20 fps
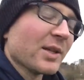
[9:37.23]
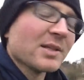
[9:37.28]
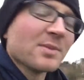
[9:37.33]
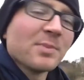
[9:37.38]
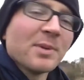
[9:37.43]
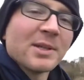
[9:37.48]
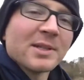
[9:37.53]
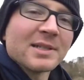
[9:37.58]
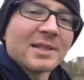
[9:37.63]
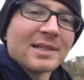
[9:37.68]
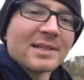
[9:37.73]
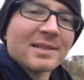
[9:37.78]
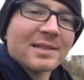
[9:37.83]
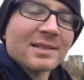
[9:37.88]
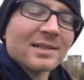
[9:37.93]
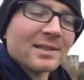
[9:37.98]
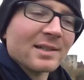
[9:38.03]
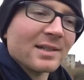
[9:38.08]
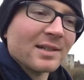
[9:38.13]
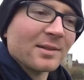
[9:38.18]

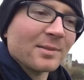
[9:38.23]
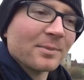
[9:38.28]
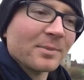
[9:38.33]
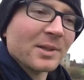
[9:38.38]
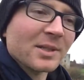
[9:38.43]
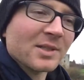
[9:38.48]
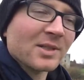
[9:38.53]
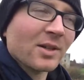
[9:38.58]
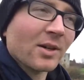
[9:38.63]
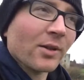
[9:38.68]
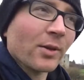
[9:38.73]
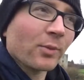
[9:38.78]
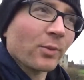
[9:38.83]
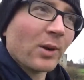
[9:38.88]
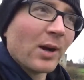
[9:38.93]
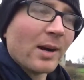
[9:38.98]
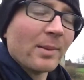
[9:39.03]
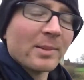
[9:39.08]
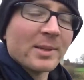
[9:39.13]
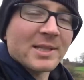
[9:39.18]
business. It's called the
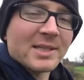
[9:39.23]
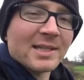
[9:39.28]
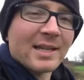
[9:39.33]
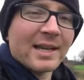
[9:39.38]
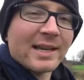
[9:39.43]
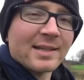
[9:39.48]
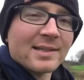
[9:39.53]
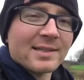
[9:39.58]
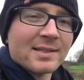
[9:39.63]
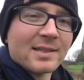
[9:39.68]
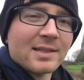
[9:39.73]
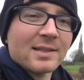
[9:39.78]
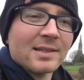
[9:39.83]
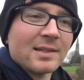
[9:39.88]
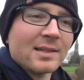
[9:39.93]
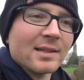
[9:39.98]
Robinsnest.